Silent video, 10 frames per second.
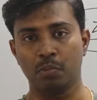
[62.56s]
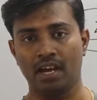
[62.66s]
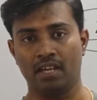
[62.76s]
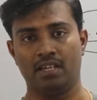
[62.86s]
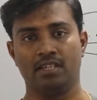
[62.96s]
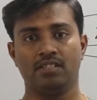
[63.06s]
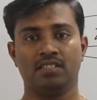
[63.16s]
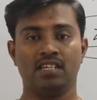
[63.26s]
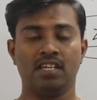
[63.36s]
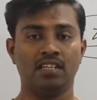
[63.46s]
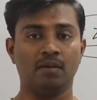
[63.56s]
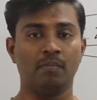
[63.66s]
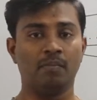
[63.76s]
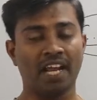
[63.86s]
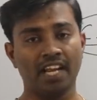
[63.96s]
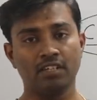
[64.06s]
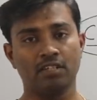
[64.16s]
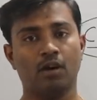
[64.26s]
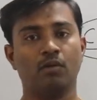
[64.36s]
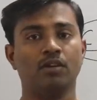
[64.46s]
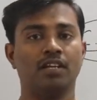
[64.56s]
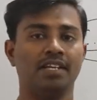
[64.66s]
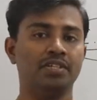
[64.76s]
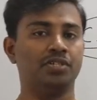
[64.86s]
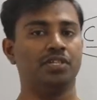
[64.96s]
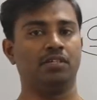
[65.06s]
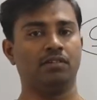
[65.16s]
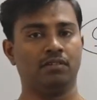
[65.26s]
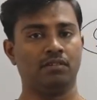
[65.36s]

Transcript: bias in the breakdown region.